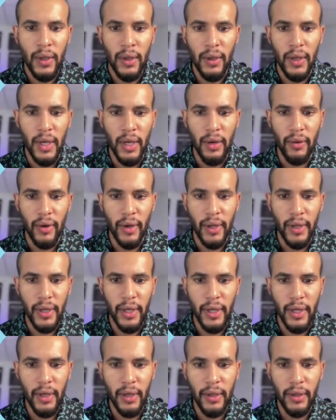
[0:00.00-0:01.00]
And right
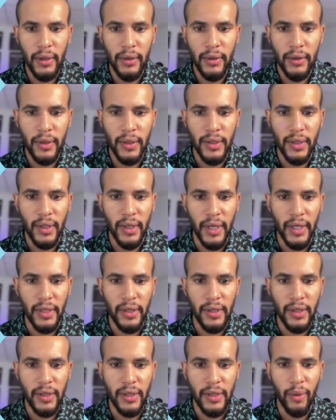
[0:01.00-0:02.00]
here, there's a
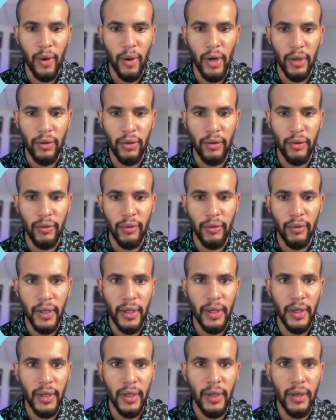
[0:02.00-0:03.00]
nice park over
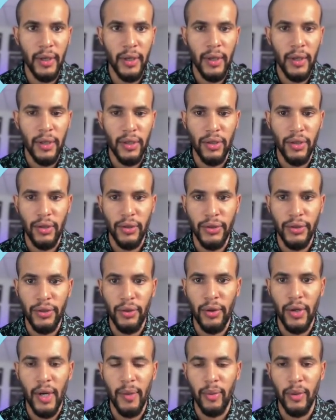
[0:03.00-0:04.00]
here. There's also
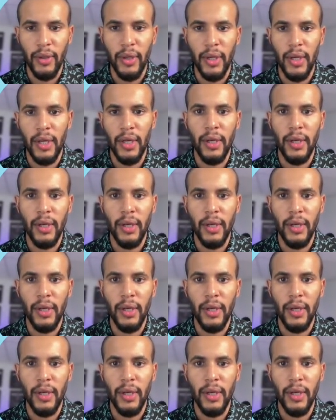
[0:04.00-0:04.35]
a couple